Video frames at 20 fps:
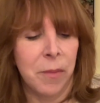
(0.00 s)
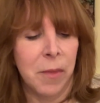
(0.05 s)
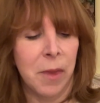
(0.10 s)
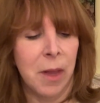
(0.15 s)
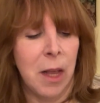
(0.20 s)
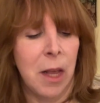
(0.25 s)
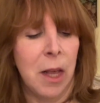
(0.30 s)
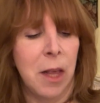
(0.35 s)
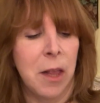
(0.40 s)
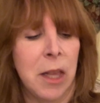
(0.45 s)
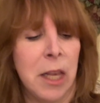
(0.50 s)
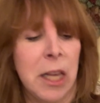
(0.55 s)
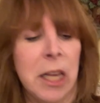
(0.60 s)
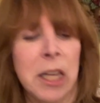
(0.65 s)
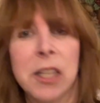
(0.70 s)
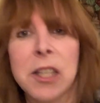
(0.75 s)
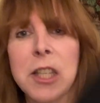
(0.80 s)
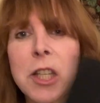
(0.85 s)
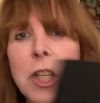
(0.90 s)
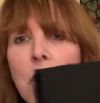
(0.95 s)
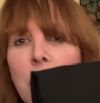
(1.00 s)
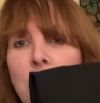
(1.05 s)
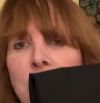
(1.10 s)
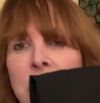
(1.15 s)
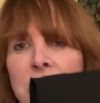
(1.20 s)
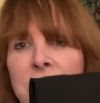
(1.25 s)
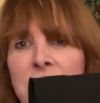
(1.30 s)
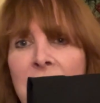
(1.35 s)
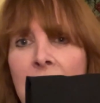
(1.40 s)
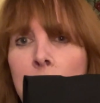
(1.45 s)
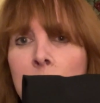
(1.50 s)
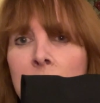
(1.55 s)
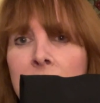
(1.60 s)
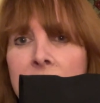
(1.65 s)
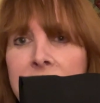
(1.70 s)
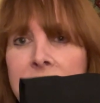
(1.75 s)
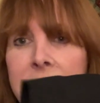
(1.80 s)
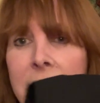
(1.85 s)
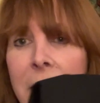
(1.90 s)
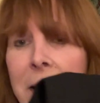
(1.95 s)
They're these Yoshi
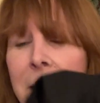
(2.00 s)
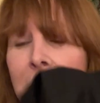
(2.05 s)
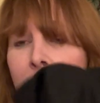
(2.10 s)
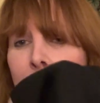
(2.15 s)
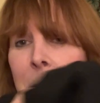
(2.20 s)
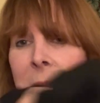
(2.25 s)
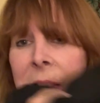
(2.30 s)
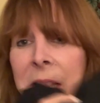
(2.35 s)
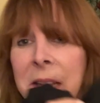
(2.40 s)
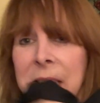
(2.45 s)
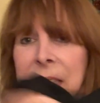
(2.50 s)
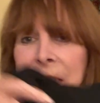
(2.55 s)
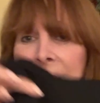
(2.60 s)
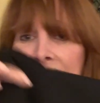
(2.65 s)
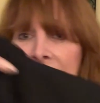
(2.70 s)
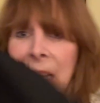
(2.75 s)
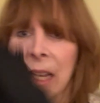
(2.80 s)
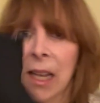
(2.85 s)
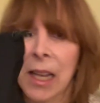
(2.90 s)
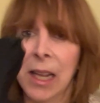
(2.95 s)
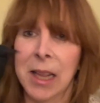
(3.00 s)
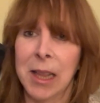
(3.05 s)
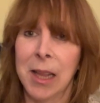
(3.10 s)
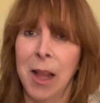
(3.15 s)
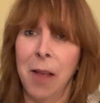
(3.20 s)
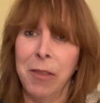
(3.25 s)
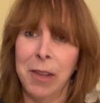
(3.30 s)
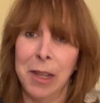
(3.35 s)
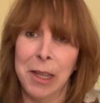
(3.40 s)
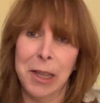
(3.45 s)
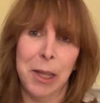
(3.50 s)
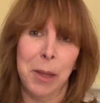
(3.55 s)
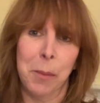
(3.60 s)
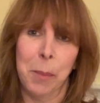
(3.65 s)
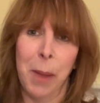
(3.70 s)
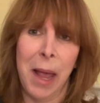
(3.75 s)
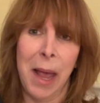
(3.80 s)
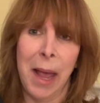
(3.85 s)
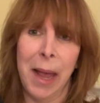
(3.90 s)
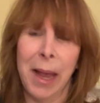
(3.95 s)
Shamas. They come in this lovely little
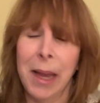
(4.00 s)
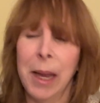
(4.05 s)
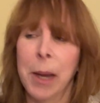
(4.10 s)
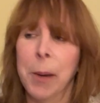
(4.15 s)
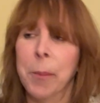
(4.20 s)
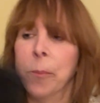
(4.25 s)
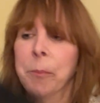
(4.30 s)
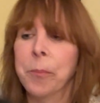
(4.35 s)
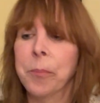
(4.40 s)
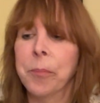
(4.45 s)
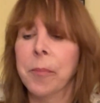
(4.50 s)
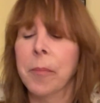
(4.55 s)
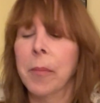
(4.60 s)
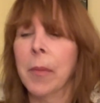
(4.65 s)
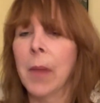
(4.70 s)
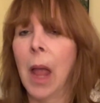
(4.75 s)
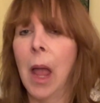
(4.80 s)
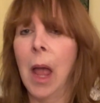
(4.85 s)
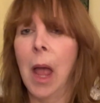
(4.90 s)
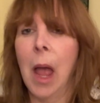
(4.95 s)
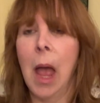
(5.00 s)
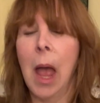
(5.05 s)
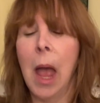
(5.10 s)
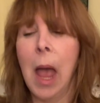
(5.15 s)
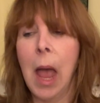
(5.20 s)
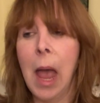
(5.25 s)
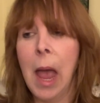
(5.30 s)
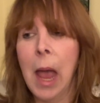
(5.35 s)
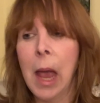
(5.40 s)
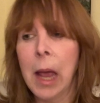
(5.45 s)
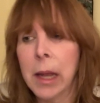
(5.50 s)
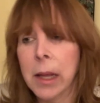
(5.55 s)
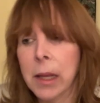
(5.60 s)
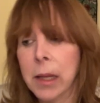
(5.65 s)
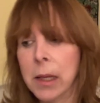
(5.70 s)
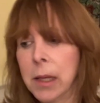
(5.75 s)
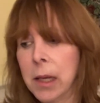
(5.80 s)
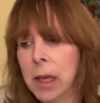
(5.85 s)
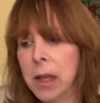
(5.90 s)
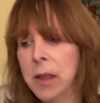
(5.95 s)
bag
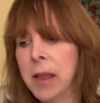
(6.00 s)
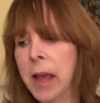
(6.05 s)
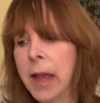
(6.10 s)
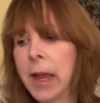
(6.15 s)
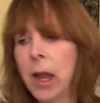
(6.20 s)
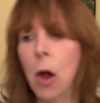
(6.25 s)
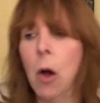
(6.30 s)
and they